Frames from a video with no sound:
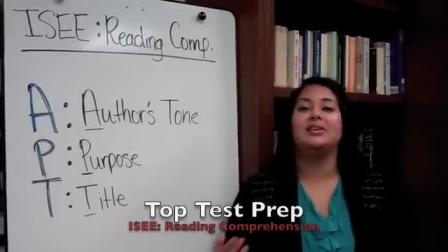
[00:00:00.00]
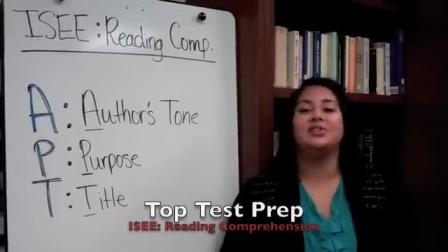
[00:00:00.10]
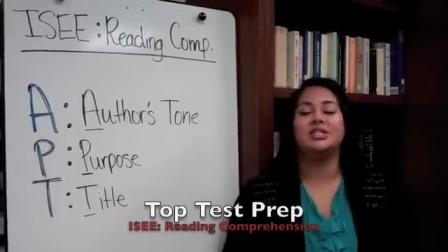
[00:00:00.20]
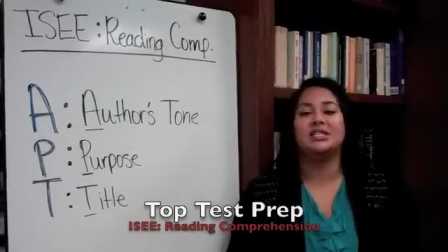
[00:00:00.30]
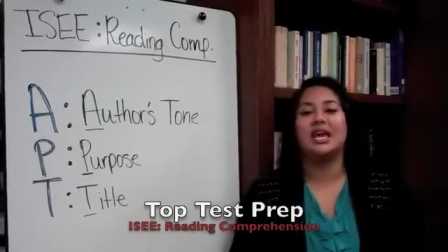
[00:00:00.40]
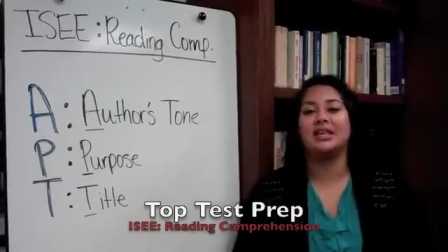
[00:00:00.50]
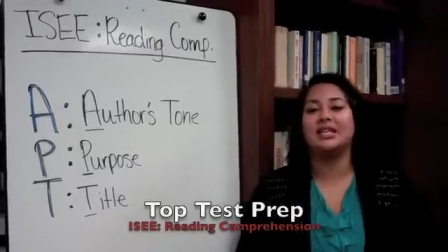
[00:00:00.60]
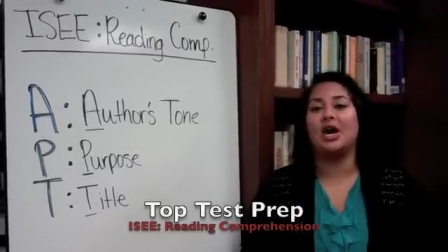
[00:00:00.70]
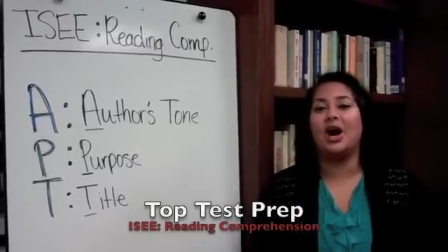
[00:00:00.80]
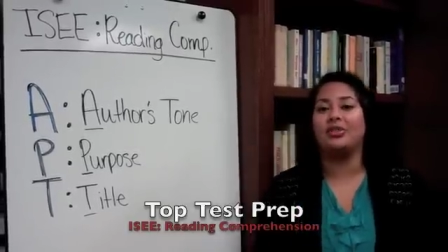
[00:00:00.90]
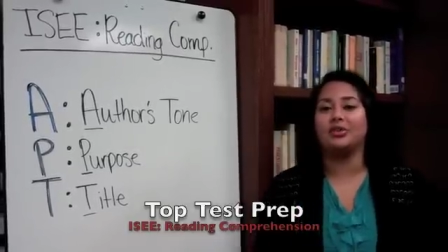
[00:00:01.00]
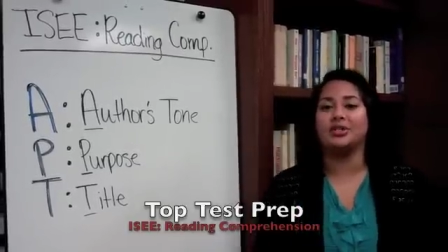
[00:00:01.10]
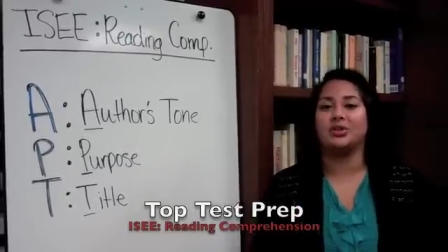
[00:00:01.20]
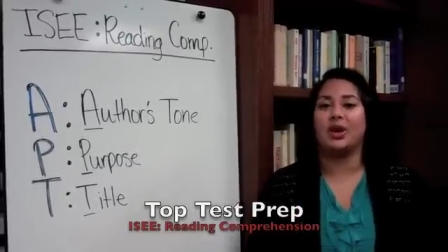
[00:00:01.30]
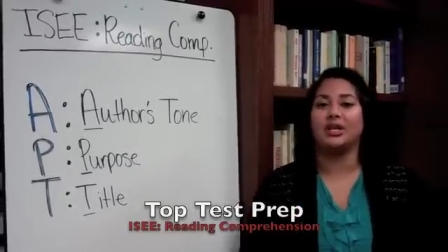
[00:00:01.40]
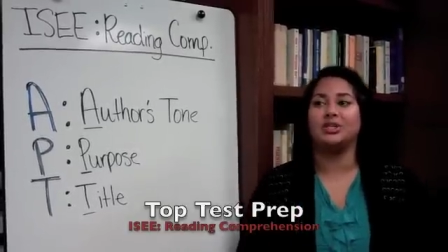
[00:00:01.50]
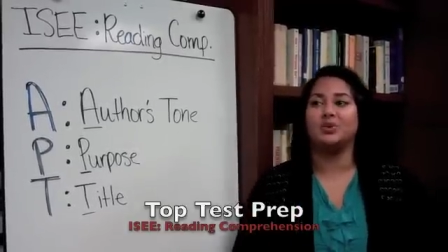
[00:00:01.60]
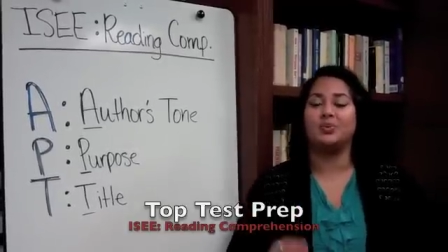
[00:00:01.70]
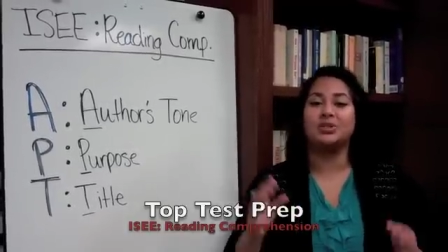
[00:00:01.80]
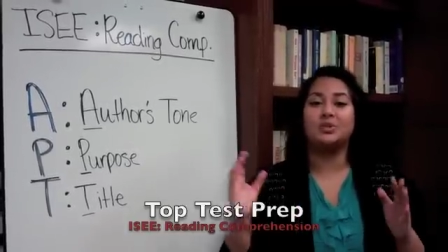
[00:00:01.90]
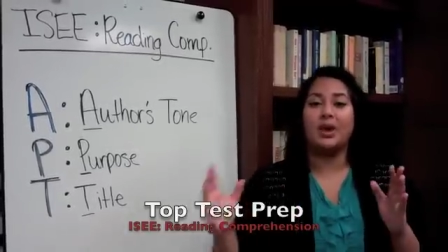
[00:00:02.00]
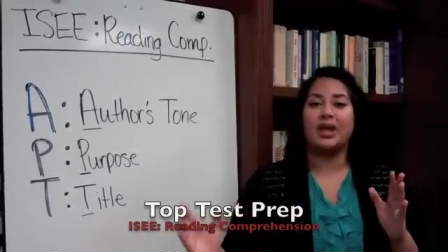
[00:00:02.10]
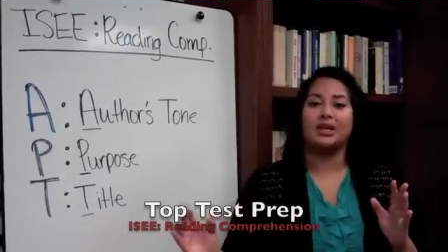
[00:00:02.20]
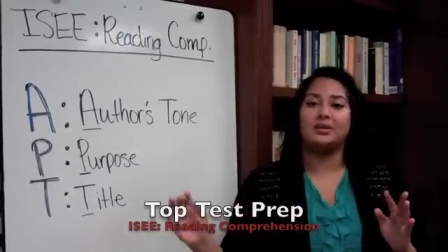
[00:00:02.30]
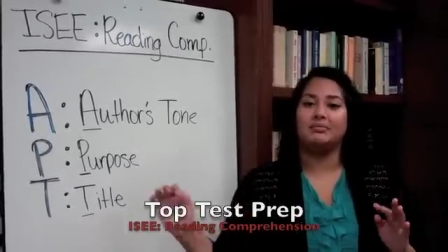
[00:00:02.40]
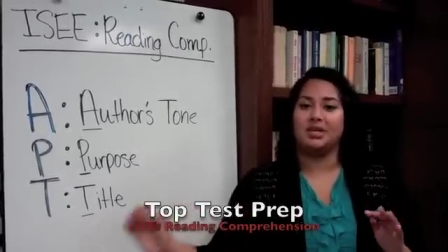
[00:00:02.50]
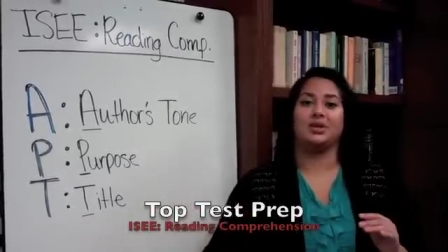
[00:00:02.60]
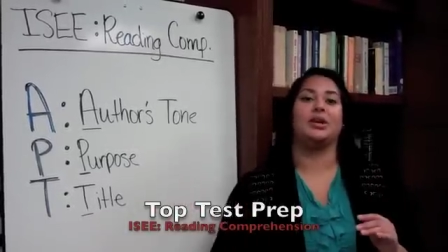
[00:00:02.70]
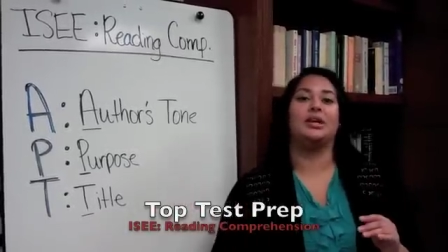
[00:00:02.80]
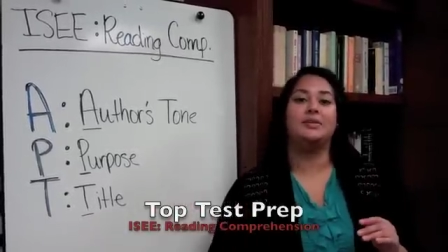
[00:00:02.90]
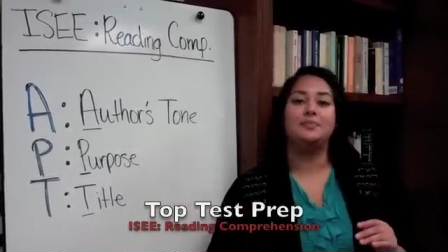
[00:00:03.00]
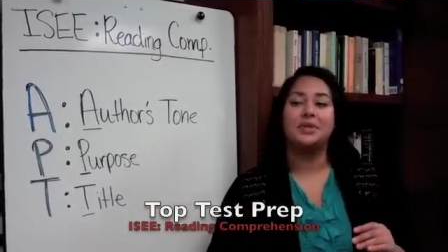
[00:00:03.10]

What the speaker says: of just saying the author is trying to persuade, period,